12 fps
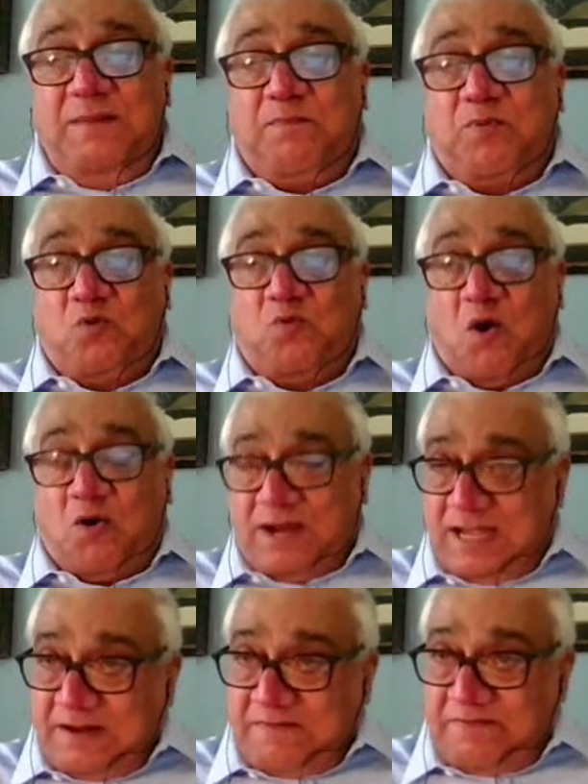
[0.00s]
been
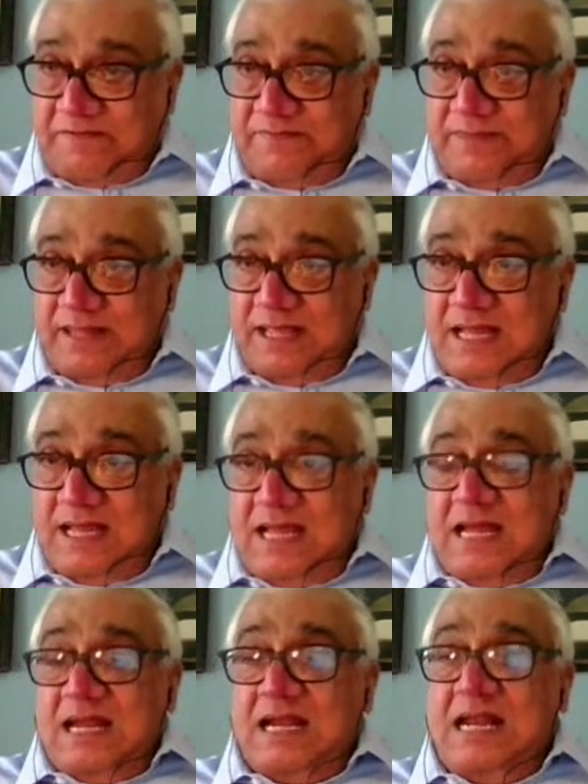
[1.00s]
provocative.
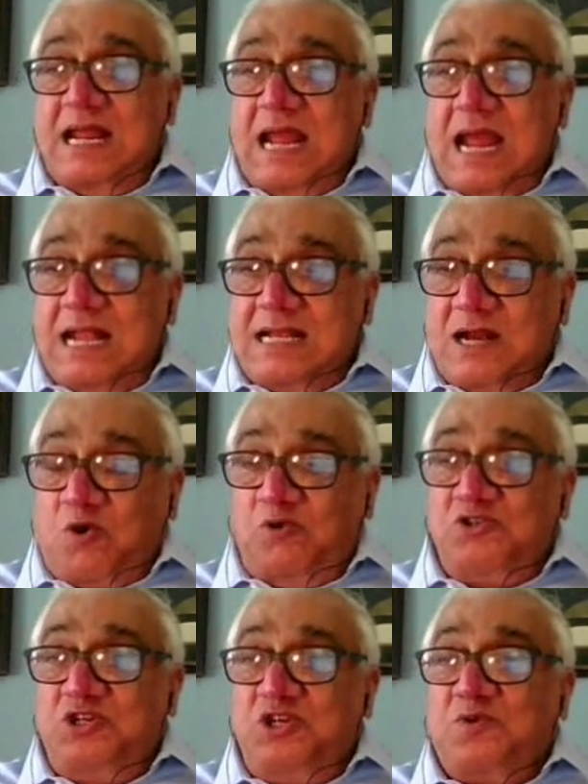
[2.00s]
As a
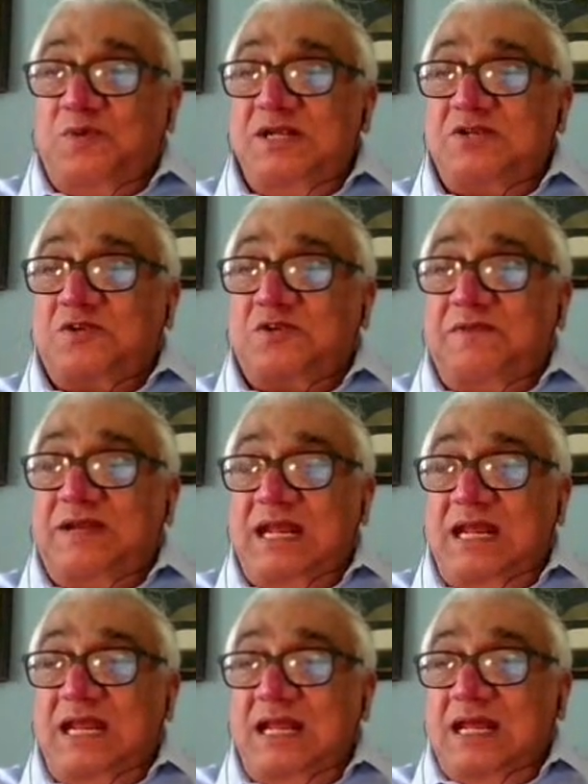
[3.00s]
consequence of
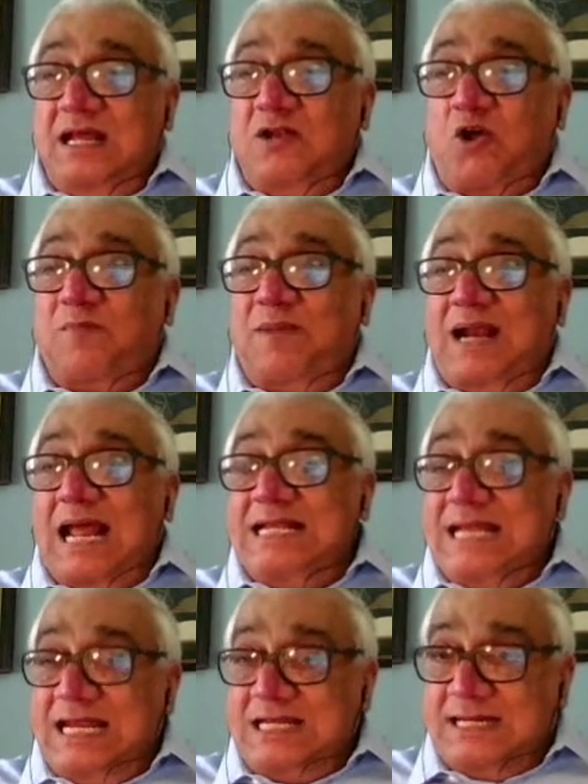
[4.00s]
the
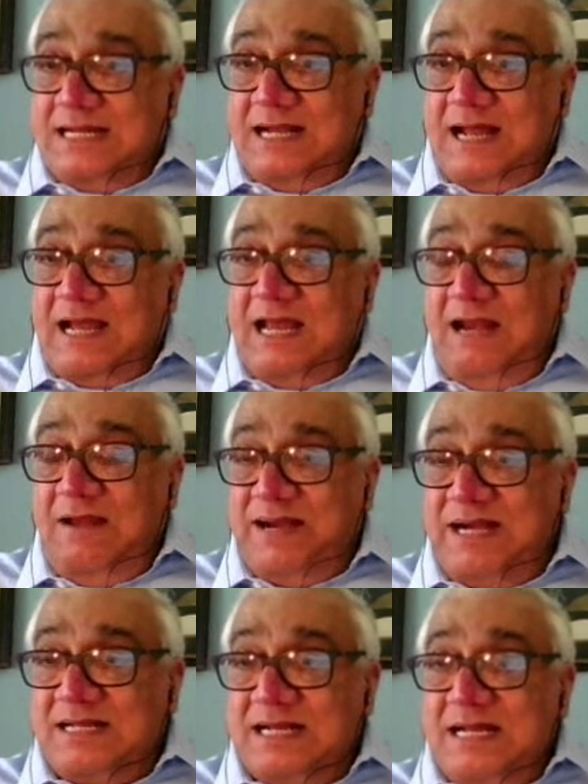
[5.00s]
normalization
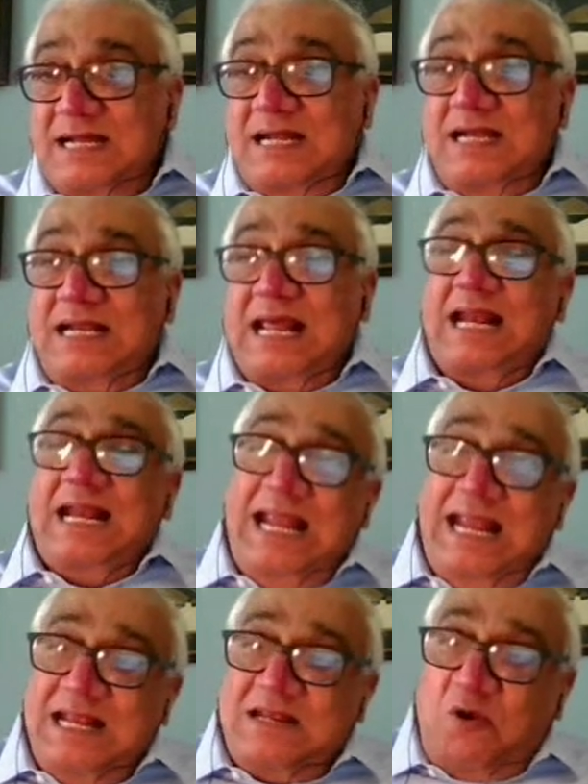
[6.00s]
agreements, there
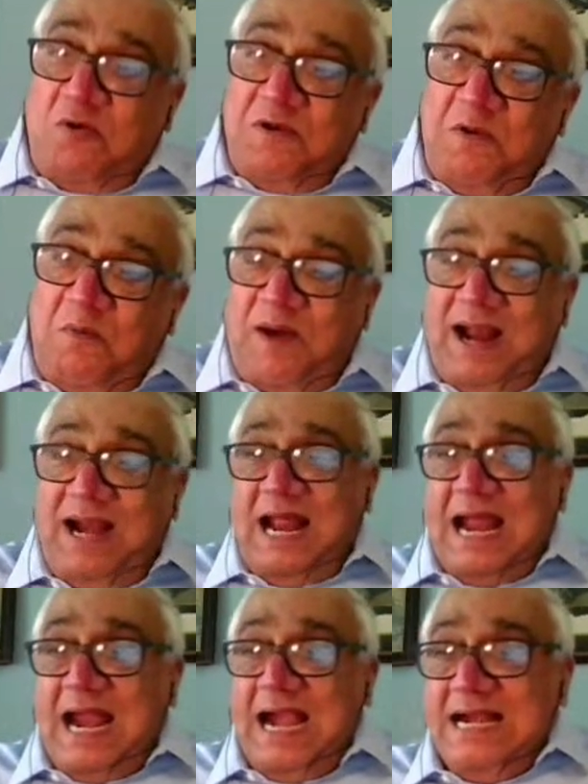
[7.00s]
is, on the one
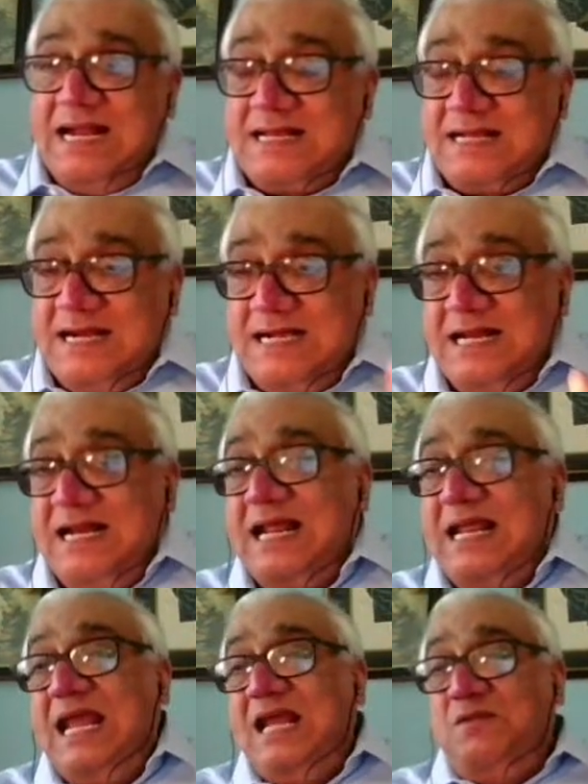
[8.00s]
hand, a certain
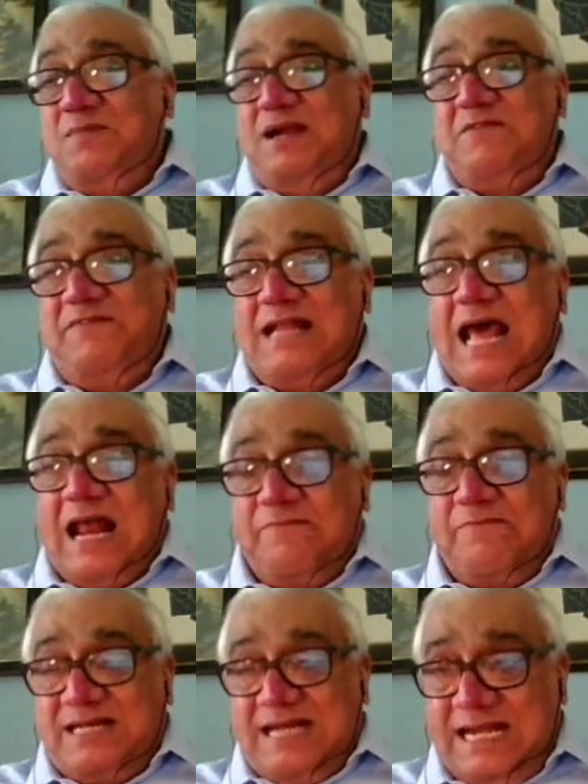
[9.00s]
engagement with
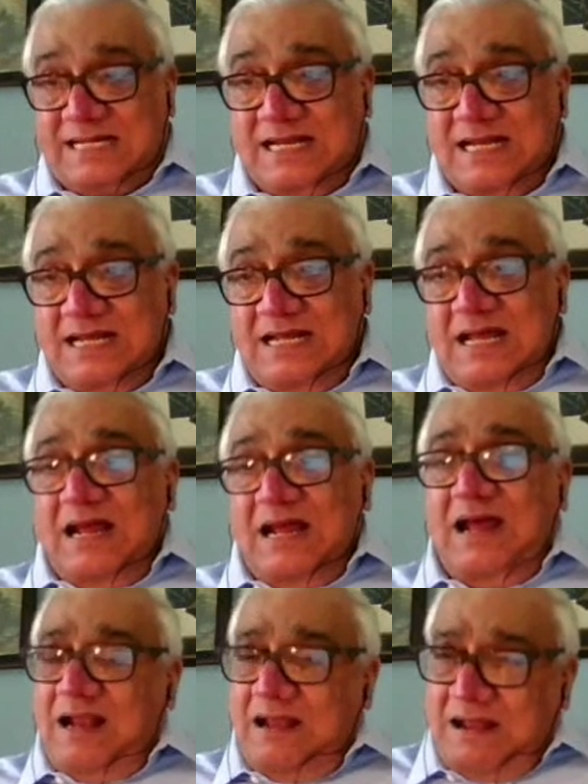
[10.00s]
Arab states,
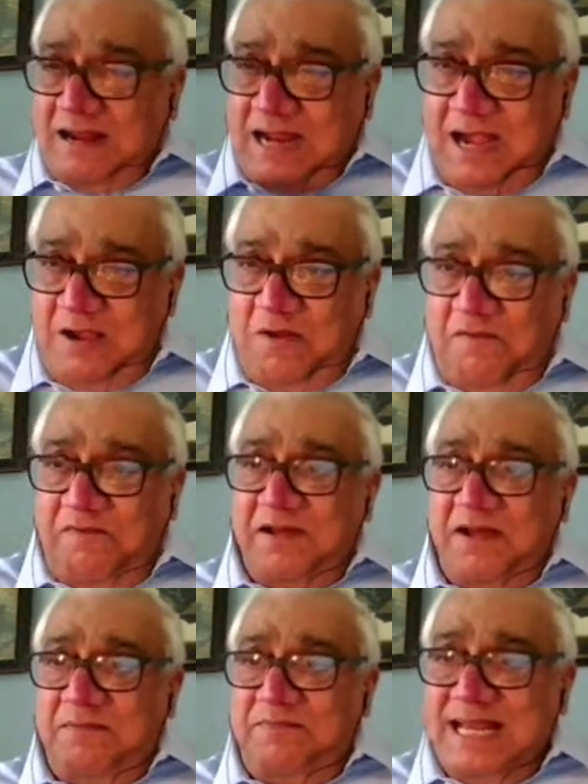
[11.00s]
a kind of
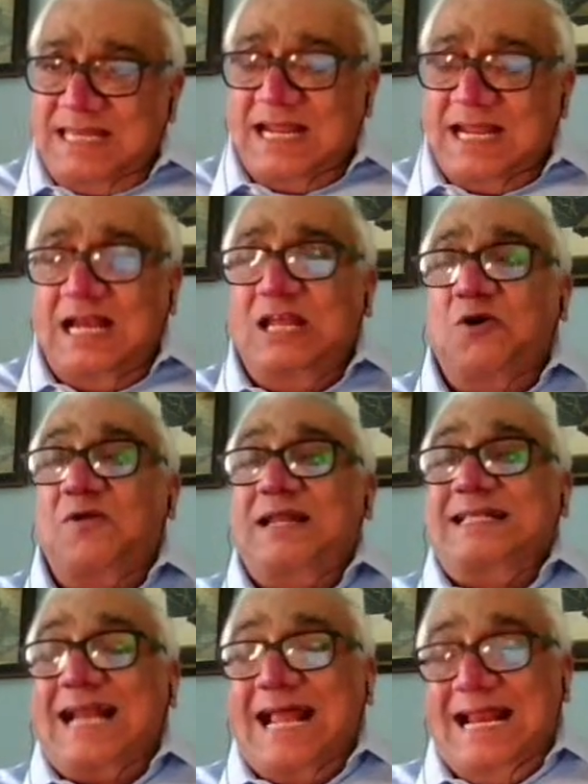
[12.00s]
basically on
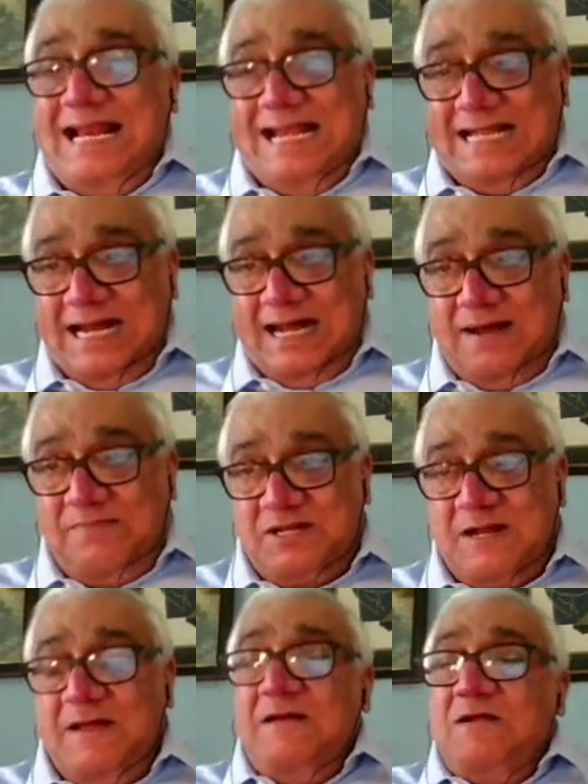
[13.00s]
Israeli
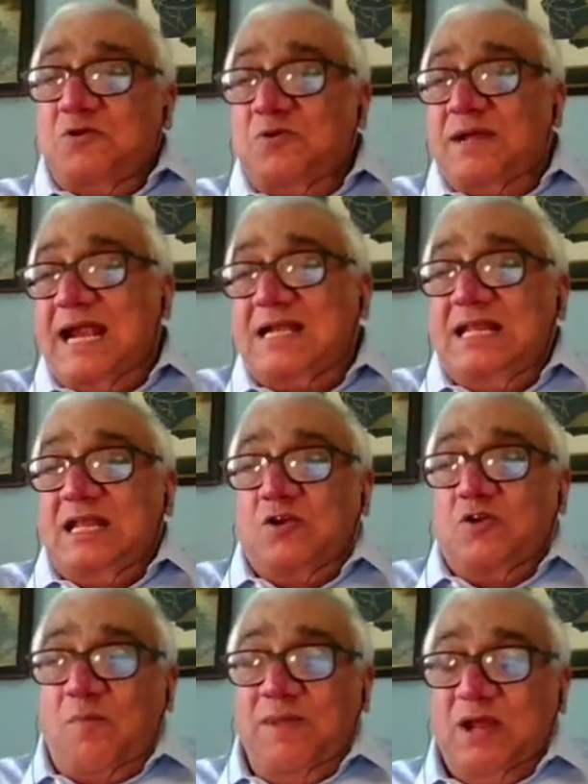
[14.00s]
terms, to get
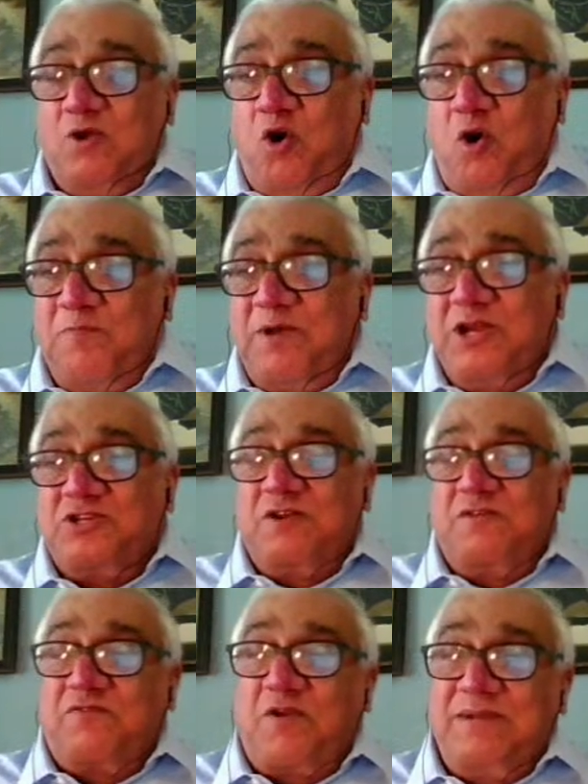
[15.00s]
economic
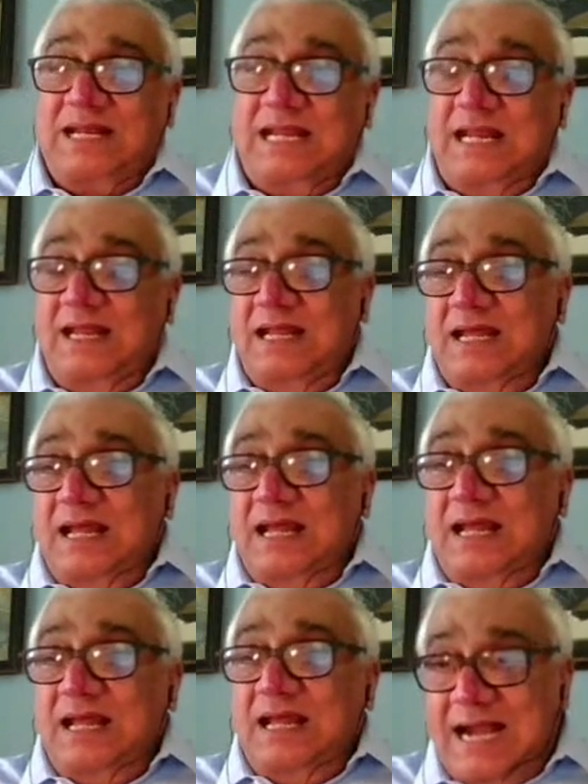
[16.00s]
cooperation from the
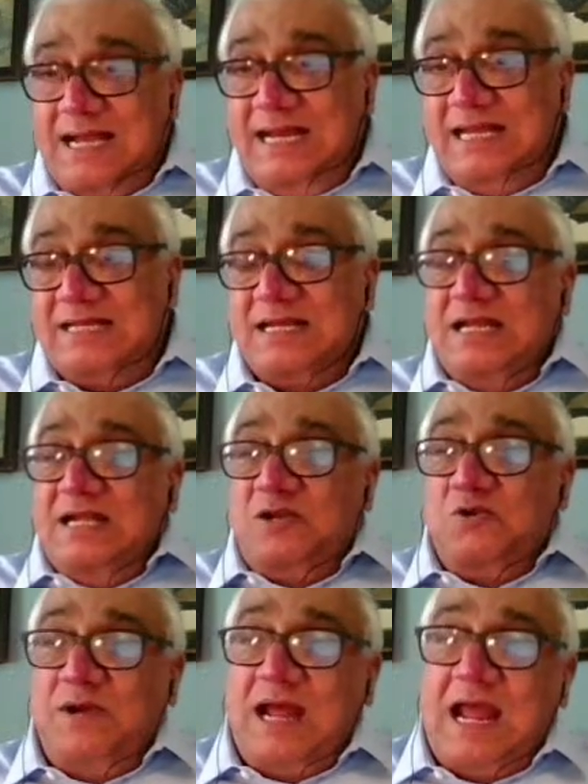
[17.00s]
Emiratis,
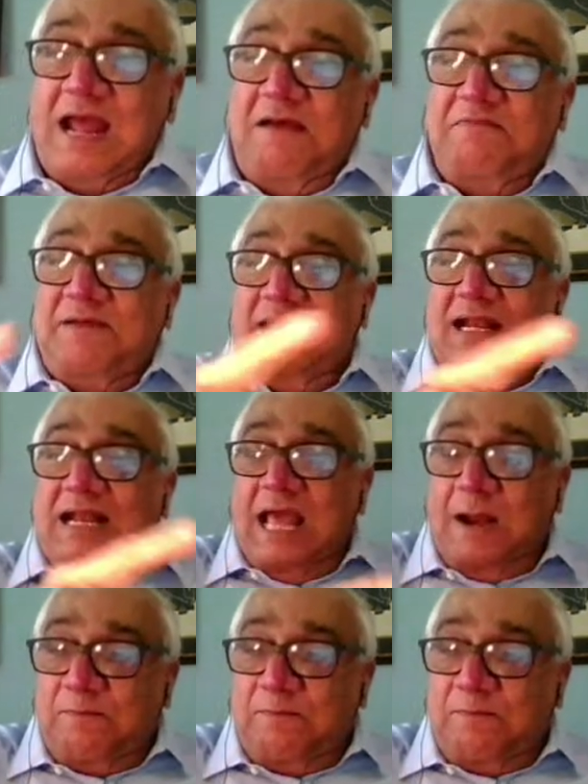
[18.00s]
to have an